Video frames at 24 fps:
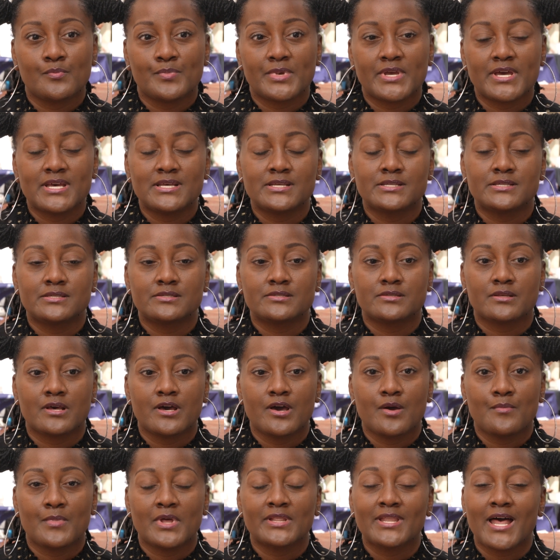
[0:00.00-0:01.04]
because
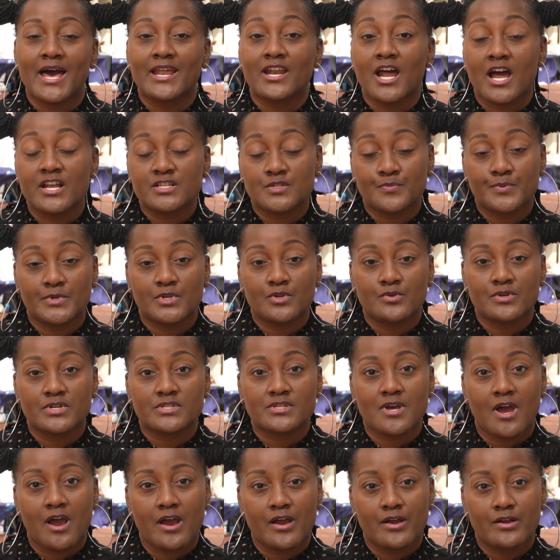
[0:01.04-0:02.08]
a lot of entrepreneurs
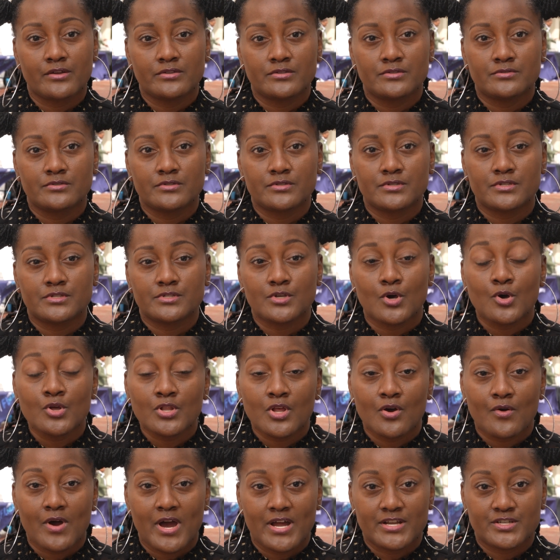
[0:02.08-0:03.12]
are
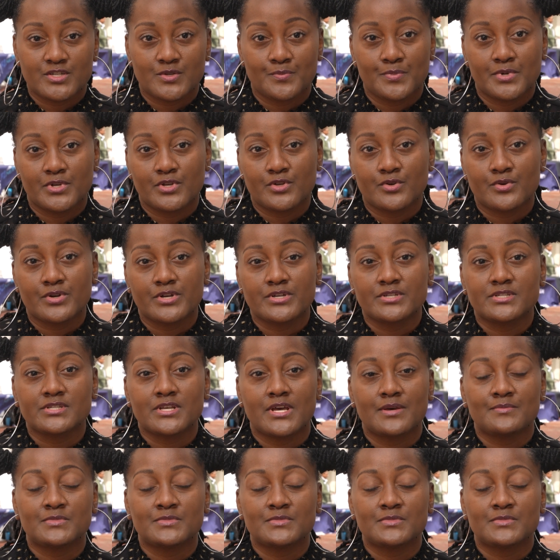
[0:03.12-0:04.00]
solo entrepreneurs,